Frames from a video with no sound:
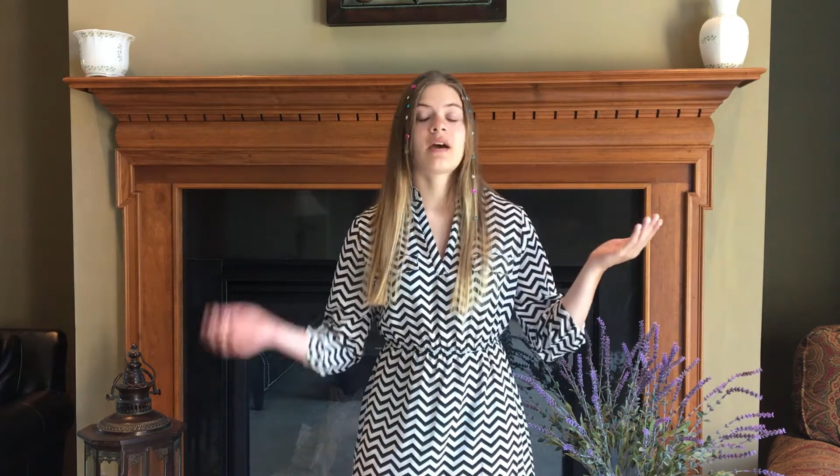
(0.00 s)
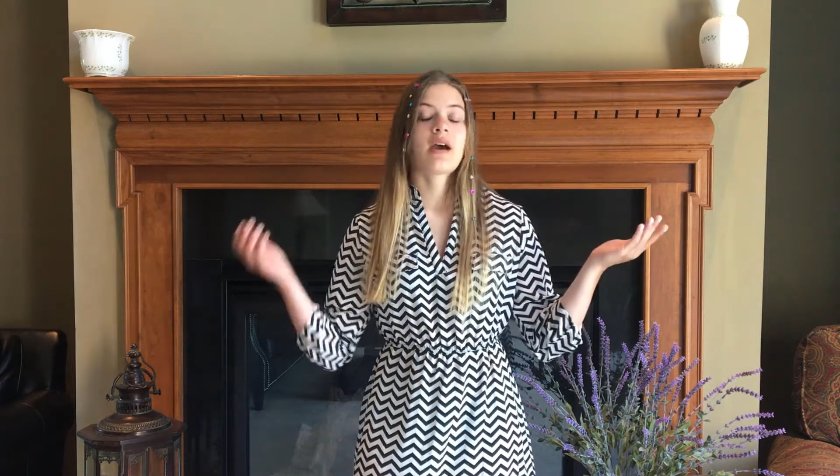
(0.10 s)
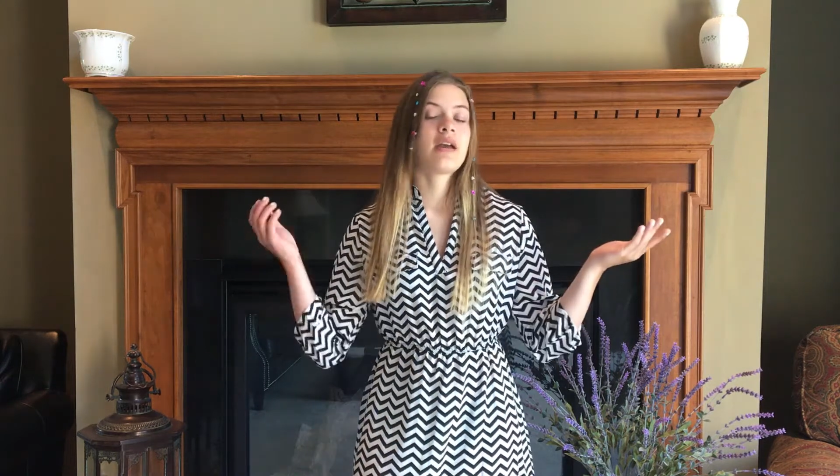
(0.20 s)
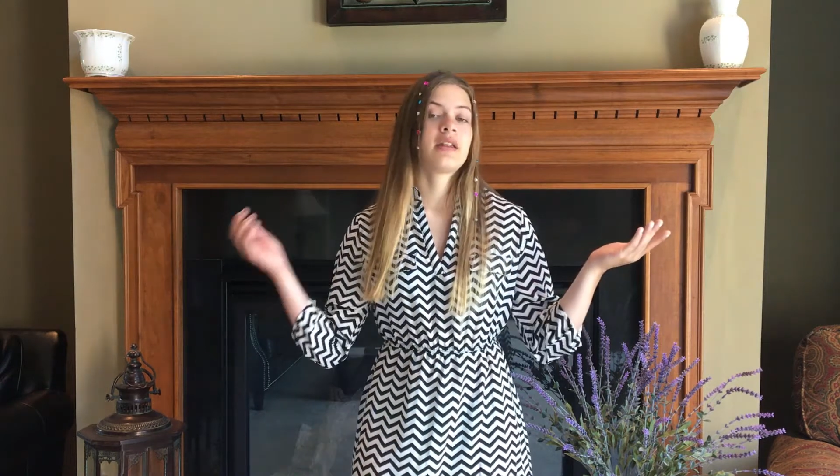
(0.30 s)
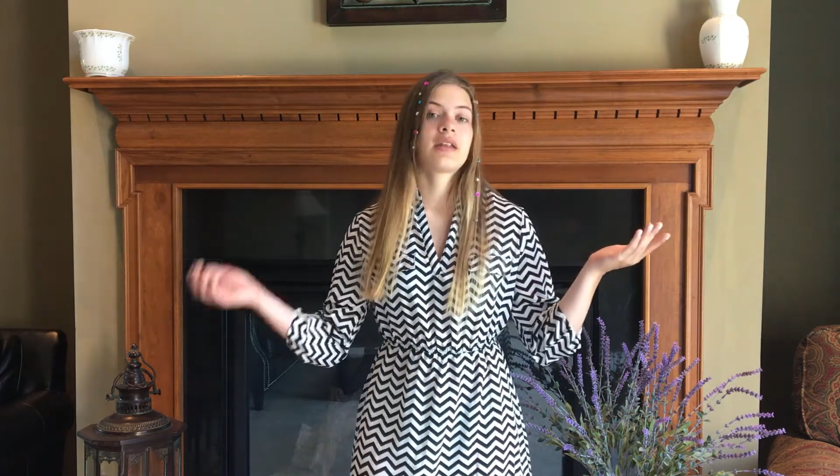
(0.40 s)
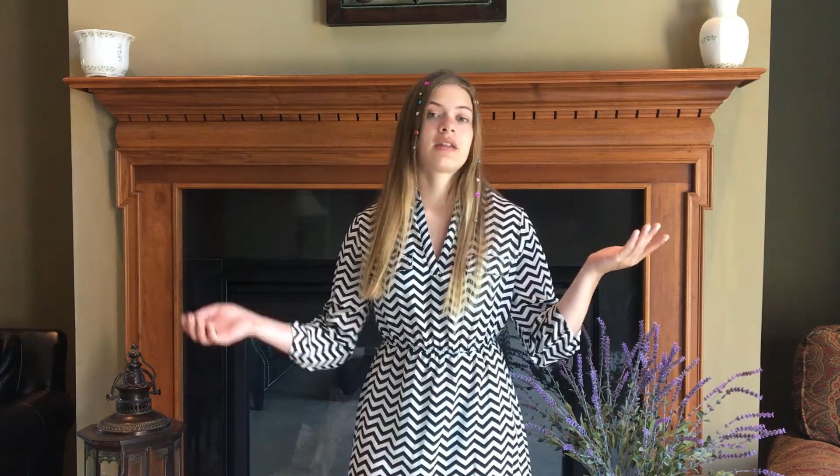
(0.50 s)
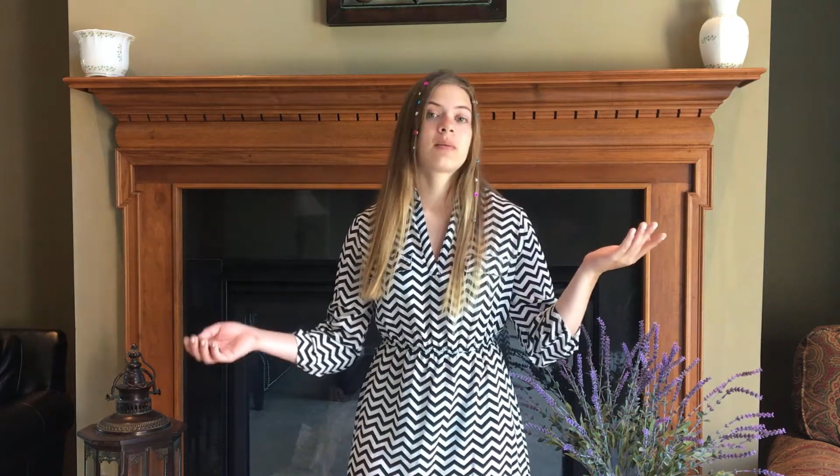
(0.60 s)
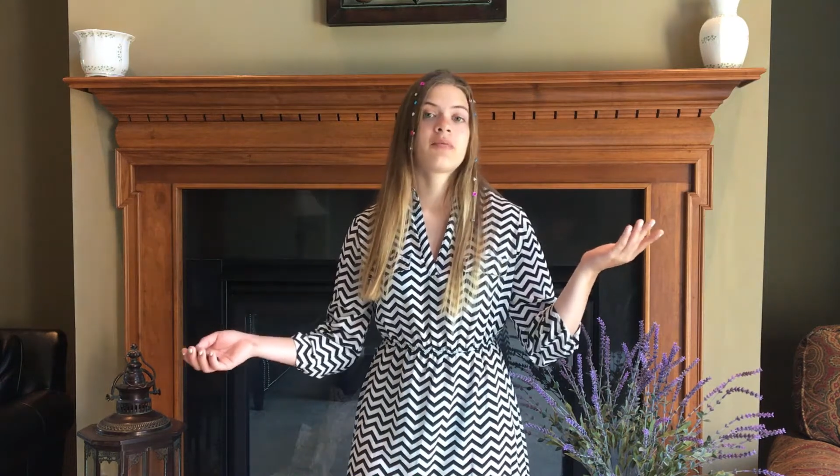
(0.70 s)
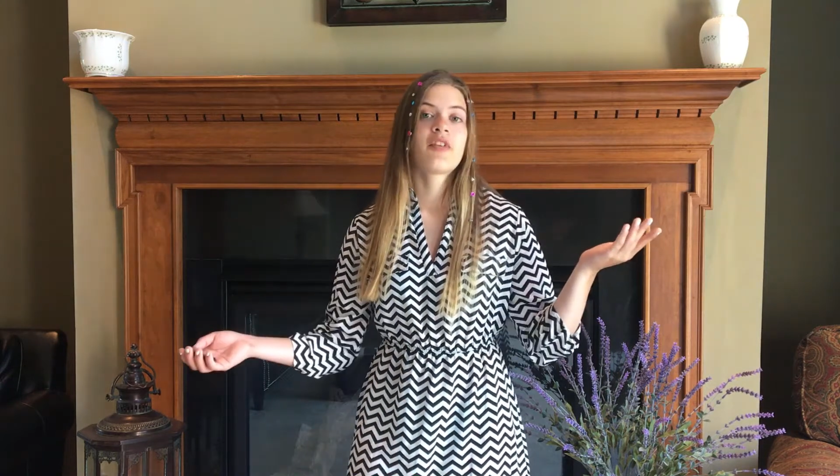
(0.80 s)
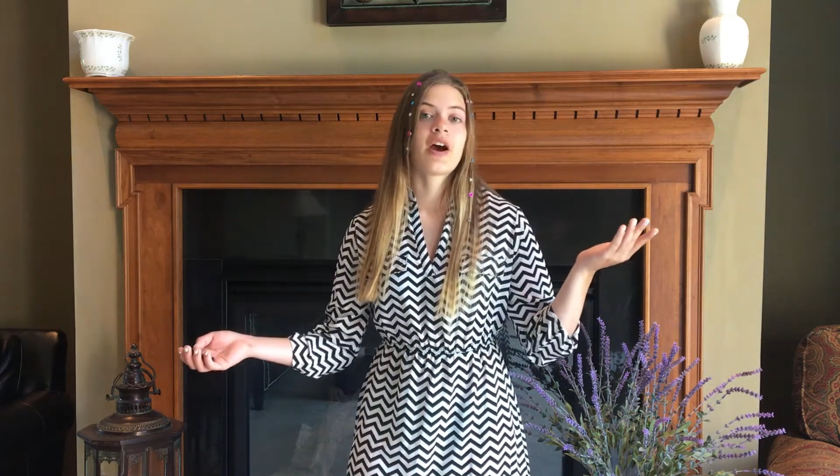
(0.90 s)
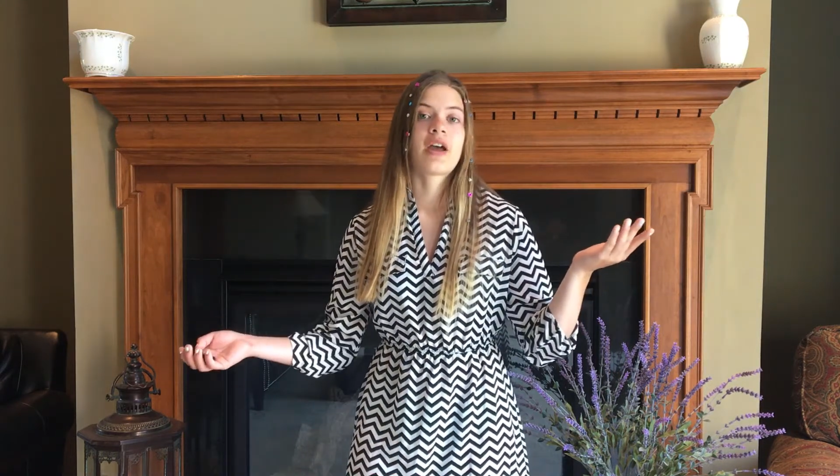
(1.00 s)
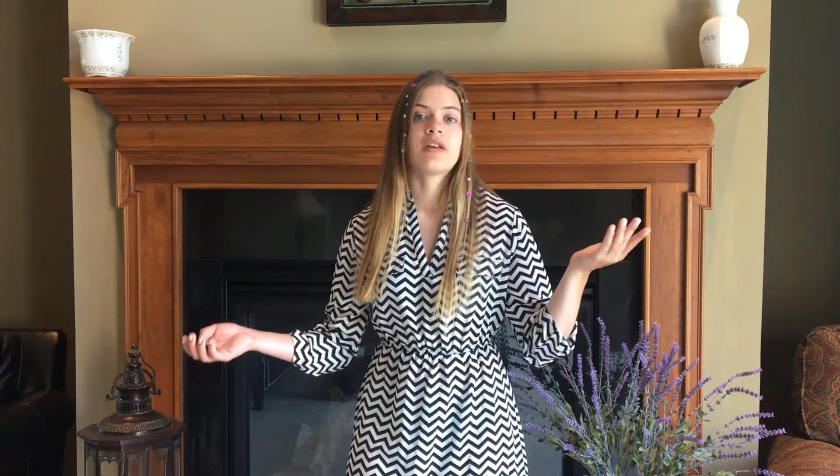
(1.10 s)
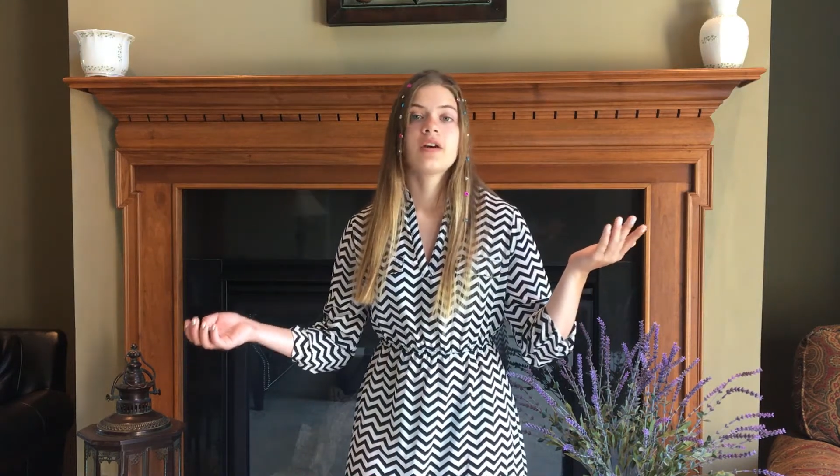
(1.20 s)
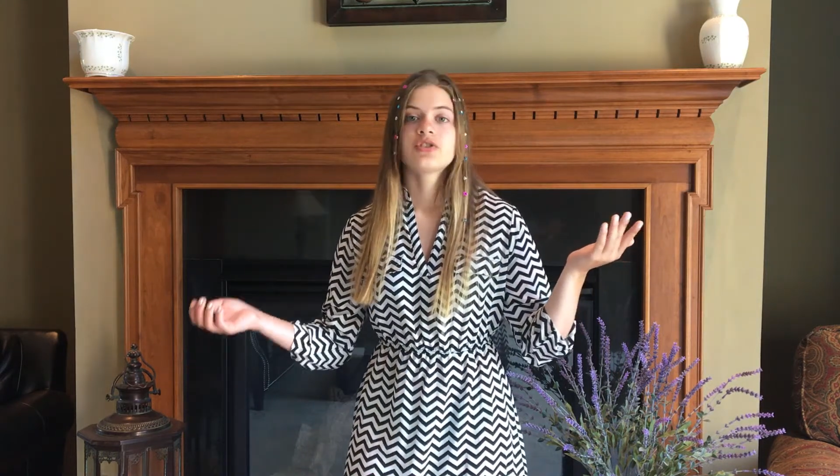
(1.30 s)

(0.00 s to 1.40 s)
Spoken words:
it ended up fine.